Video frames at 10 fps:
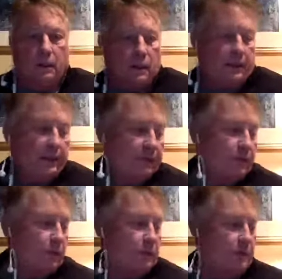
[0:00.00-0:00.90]
They have
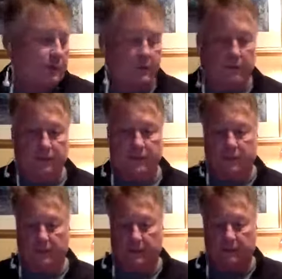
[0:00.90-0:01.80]
questions. Steven
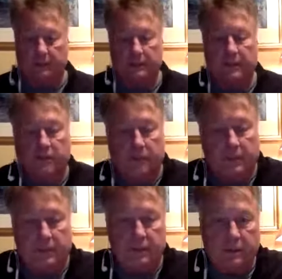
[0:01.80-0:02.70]
sent me a list of
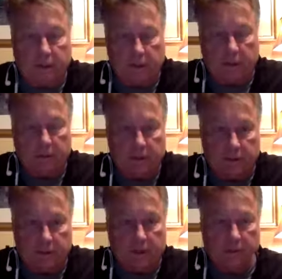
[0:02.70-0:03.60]
questions he'd like me to
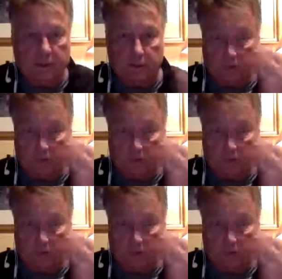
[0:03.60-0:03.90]
talk about.